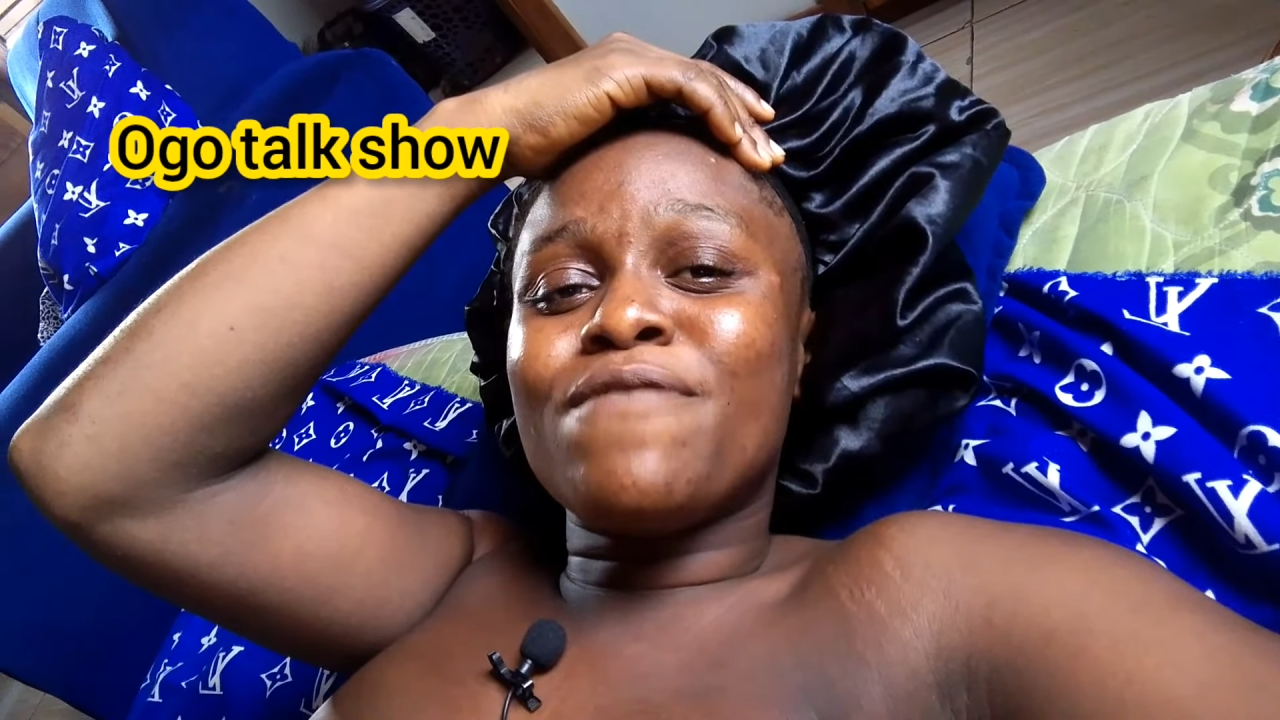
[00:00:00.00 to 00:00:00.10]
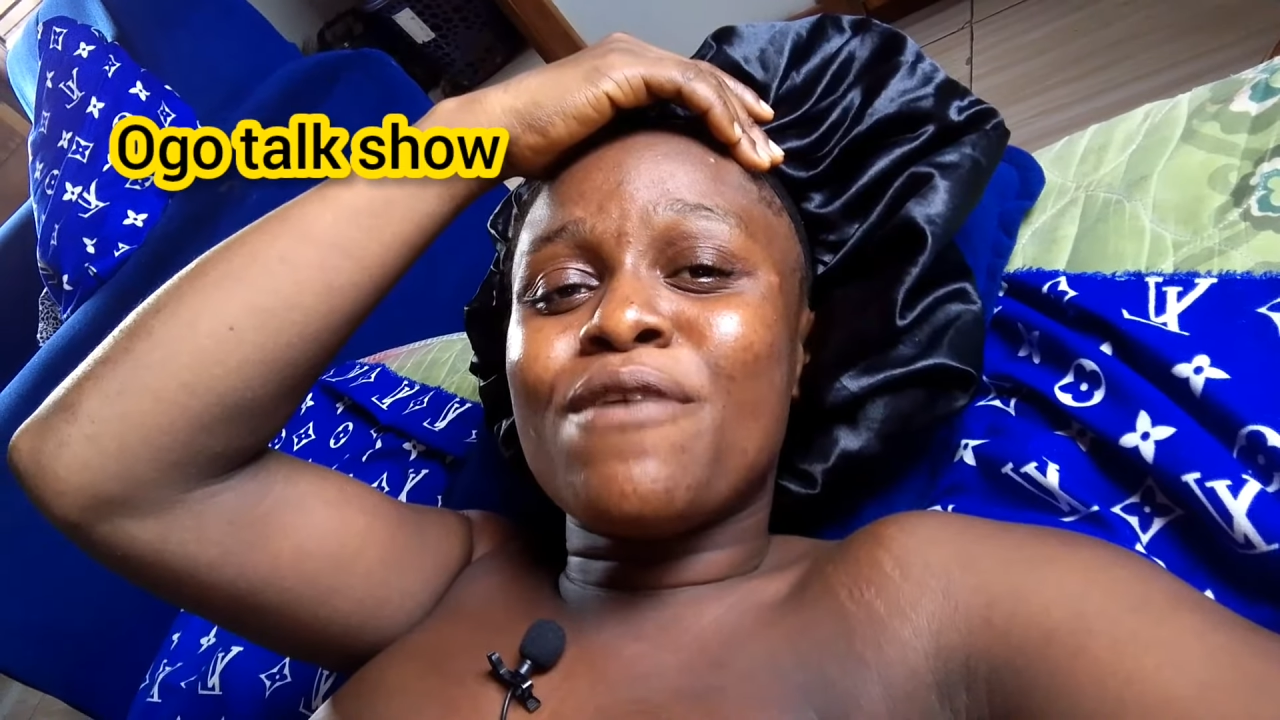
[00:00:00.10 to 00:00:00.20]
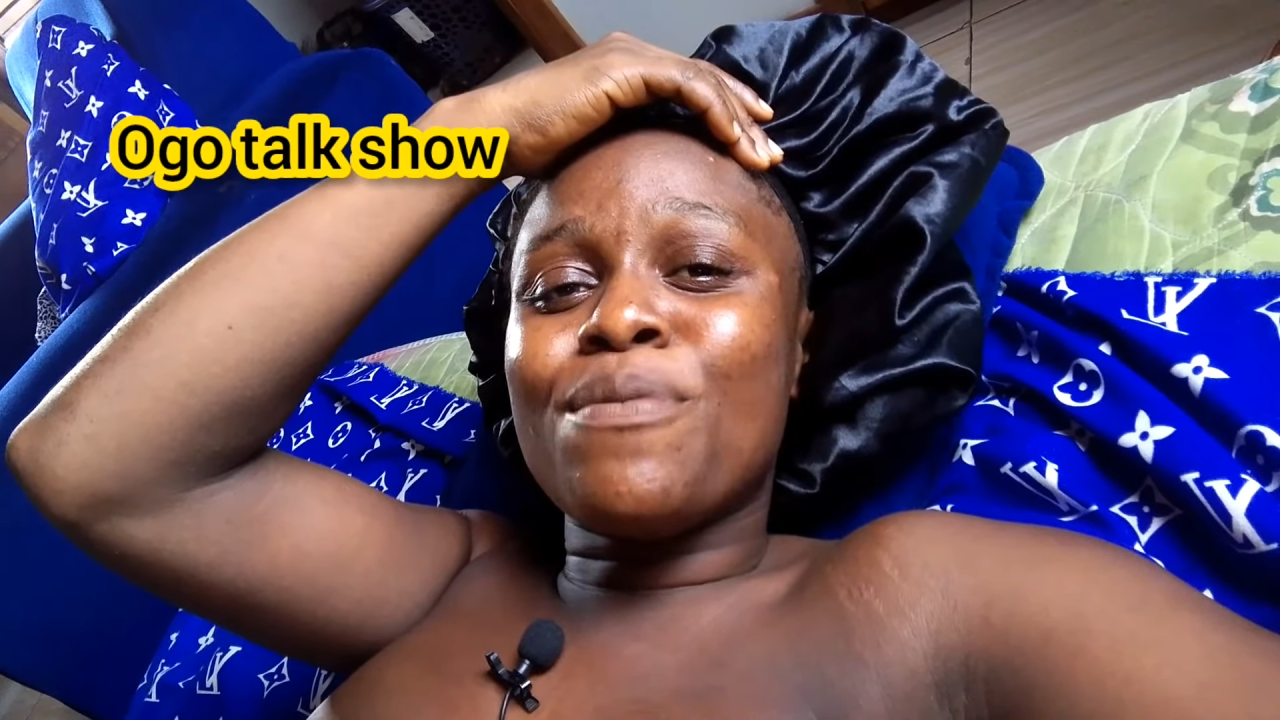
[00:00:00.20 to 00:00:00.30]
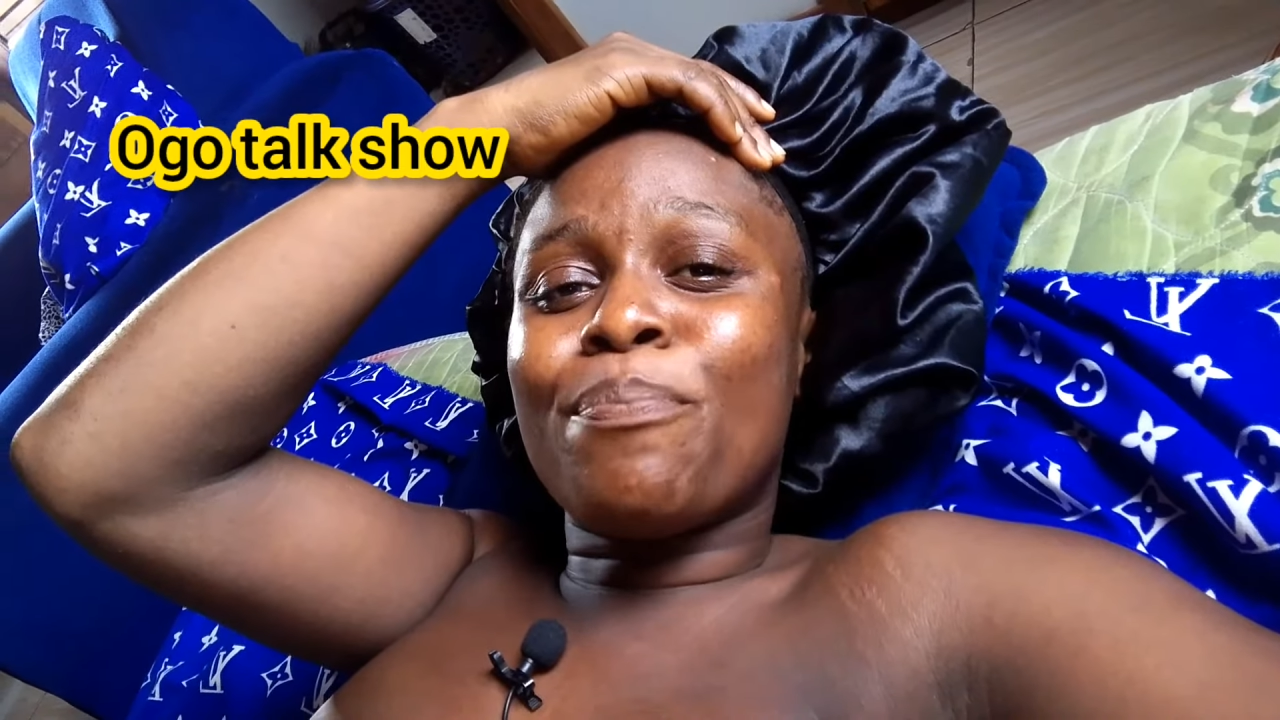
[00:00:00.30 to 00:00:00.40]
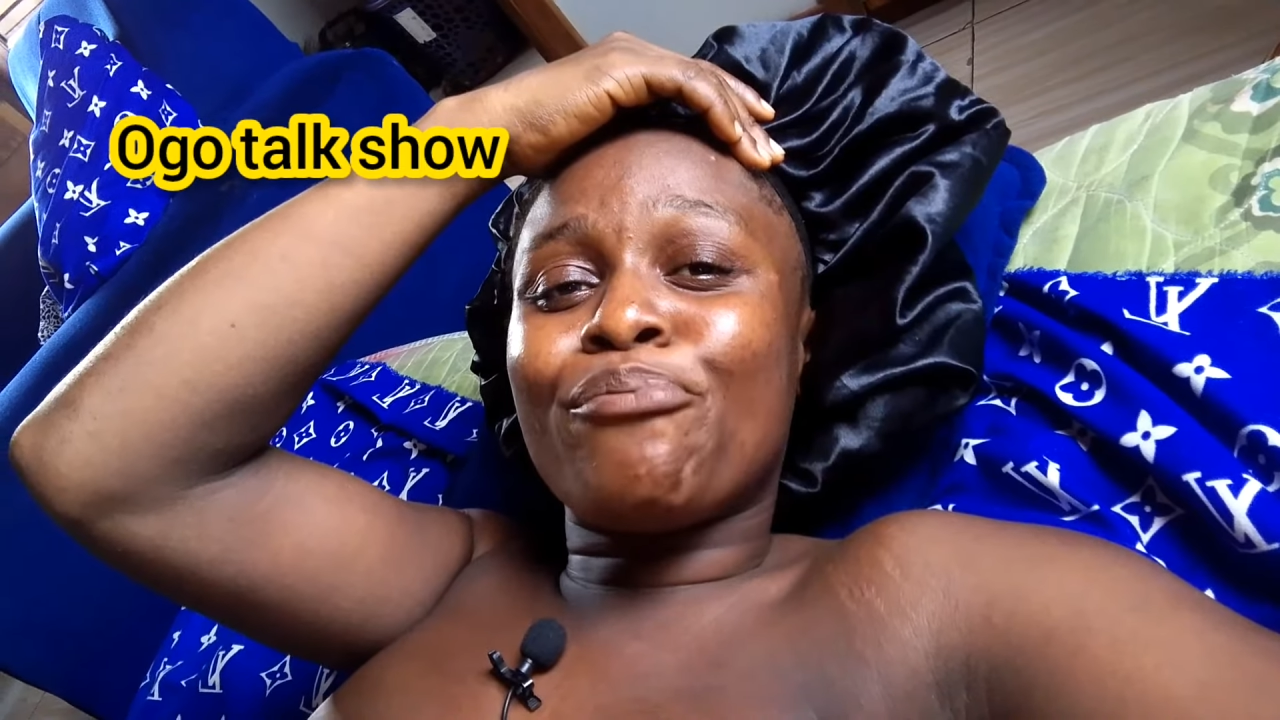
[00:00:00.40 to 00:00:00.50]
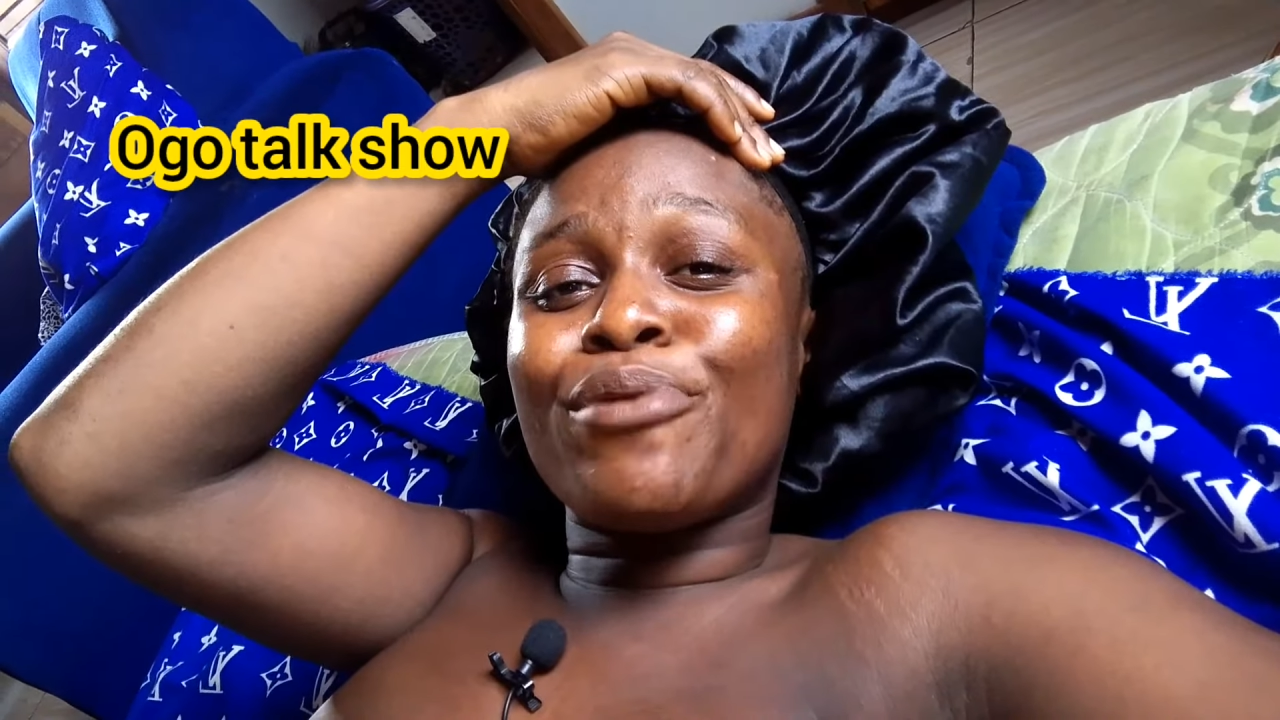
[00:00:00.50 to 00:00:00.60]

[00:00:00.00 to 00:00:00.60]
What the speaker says: very